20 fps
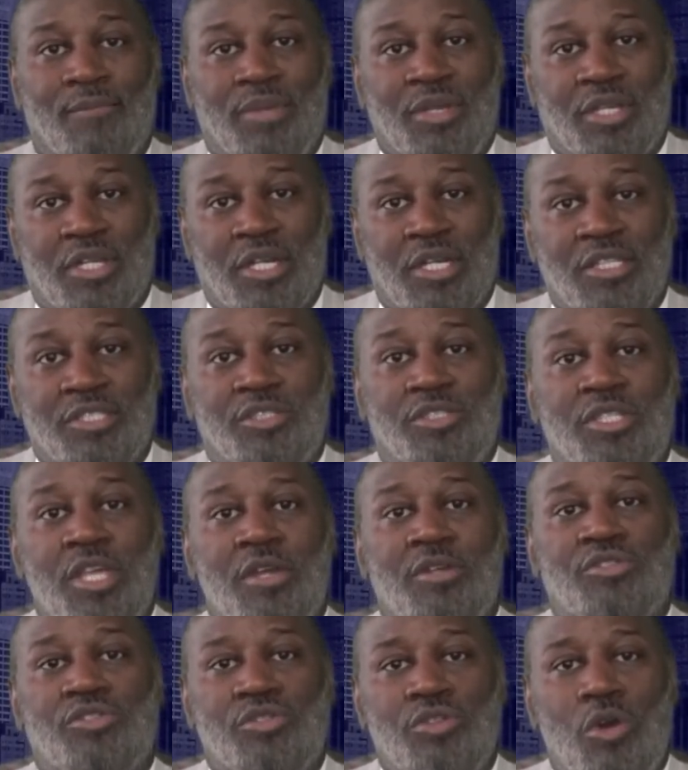Because
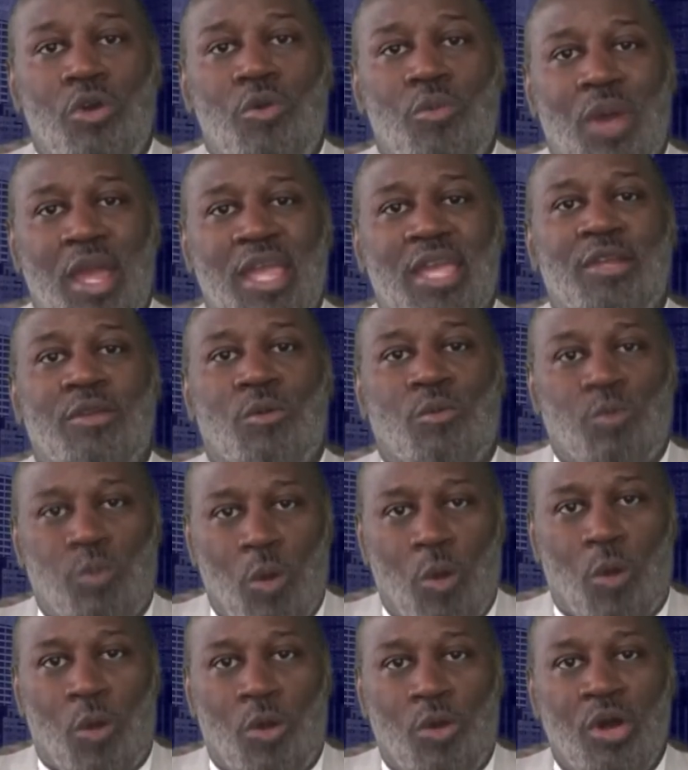there's no way in the
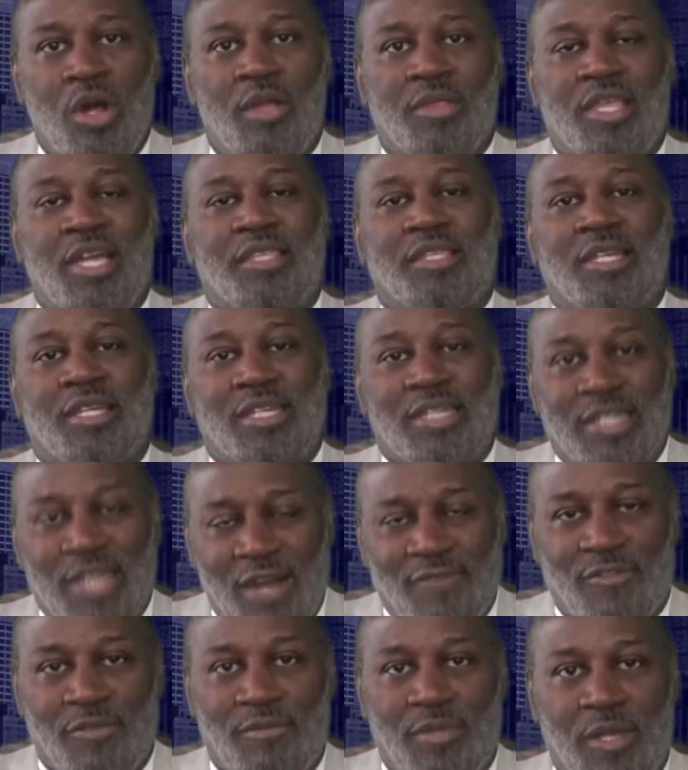world that the
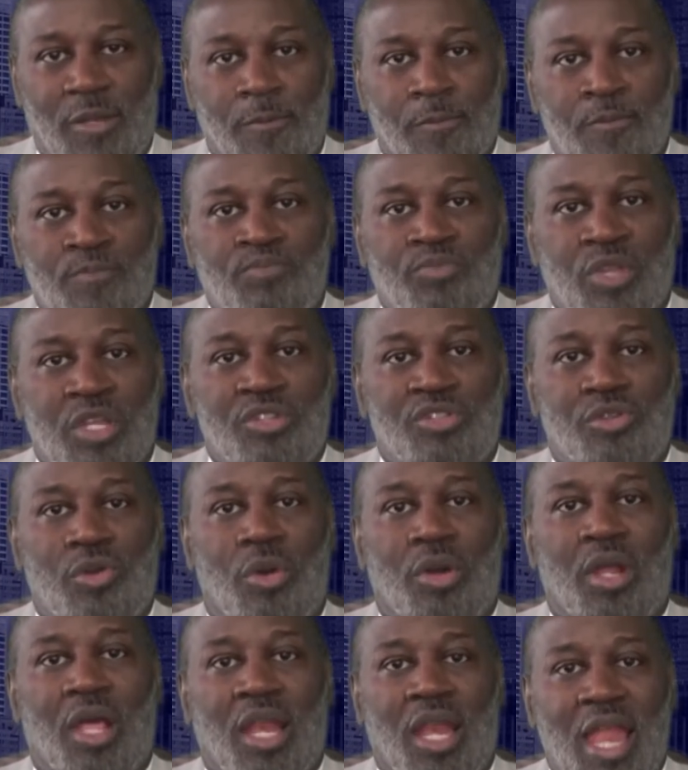government is
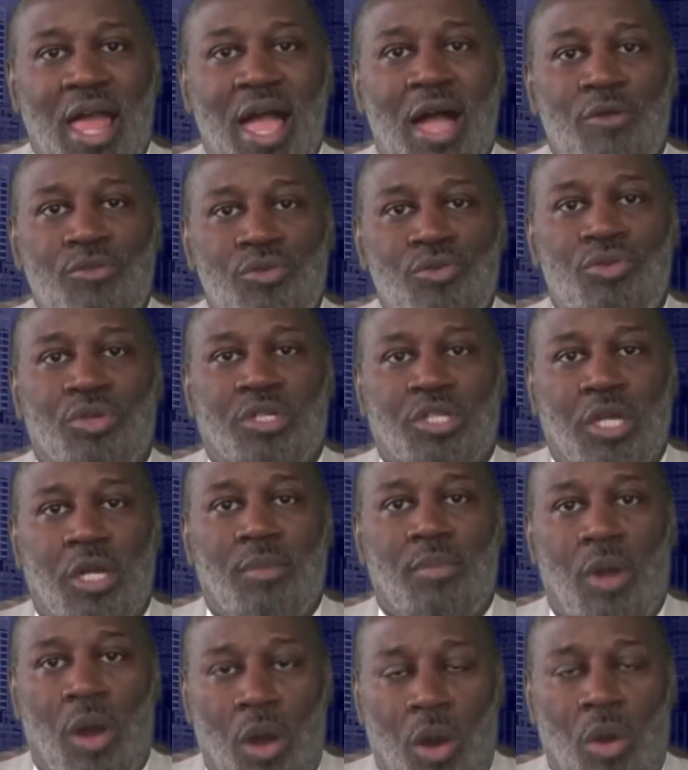going to allow you to
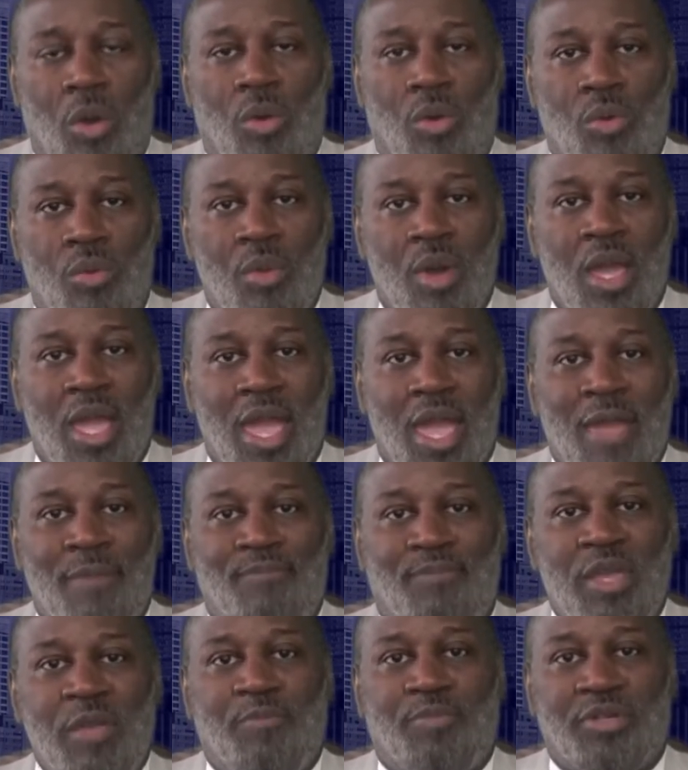come home
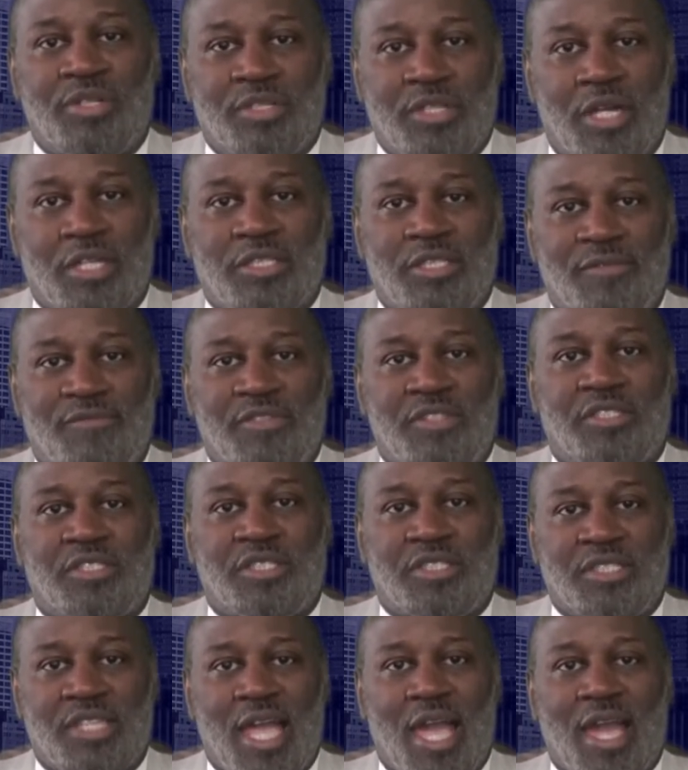and be productive in
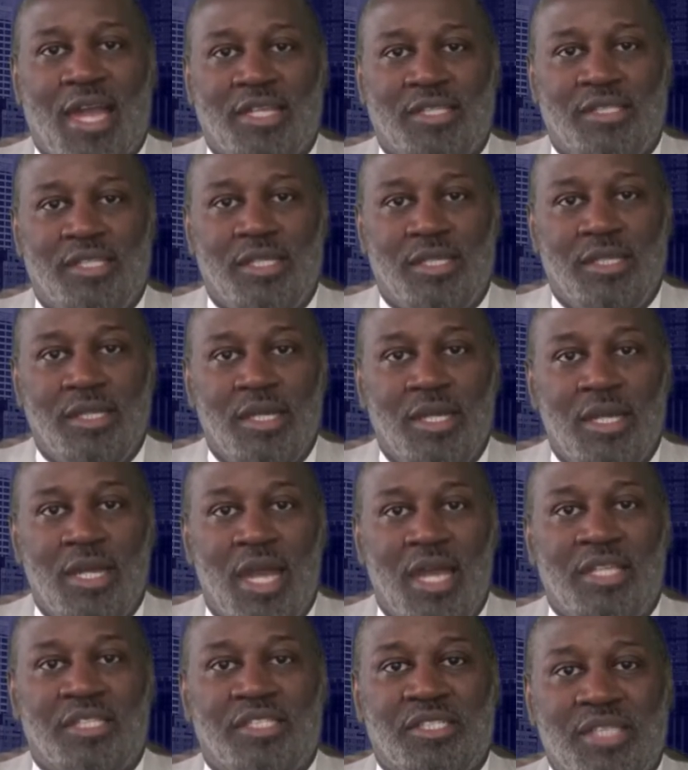society
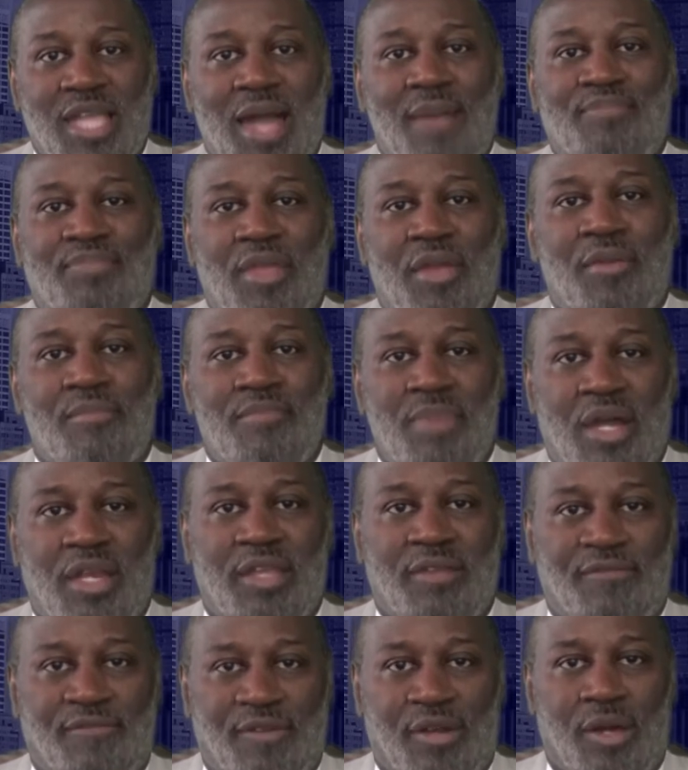and stop their
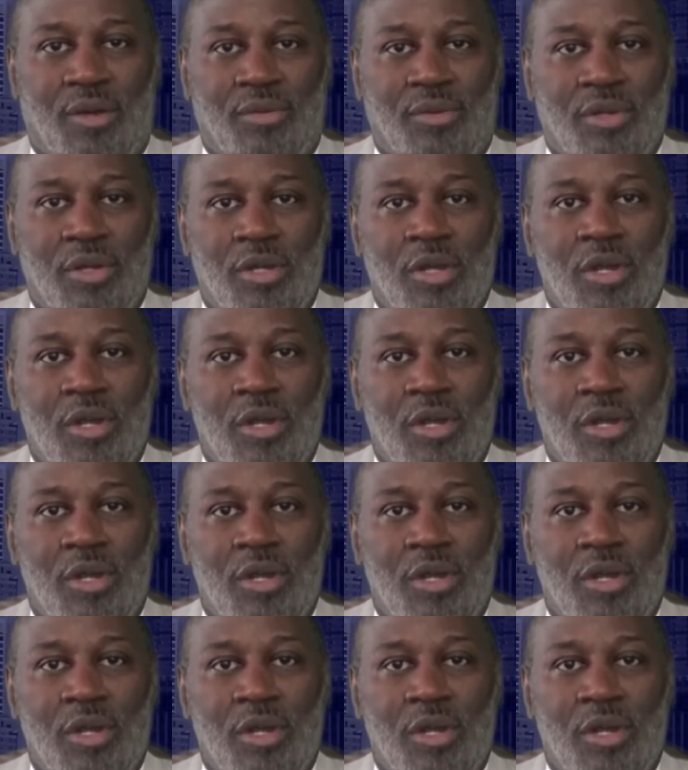money flow.